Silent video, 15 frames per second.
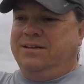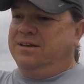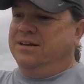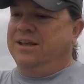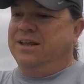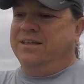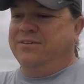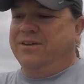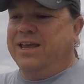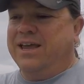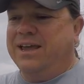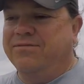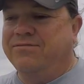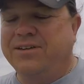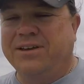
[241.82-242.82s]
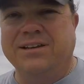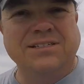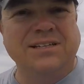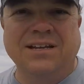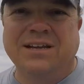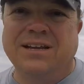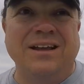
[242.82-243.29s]
Another
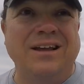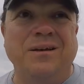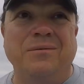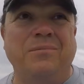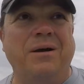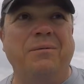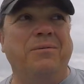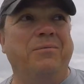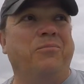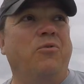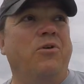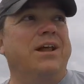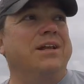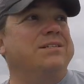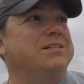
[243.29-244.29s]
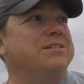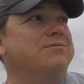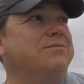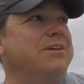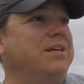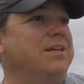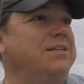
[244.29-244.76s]
catfish. probably the one I just
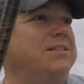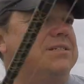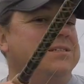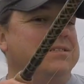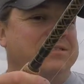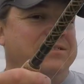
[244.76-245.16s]
released.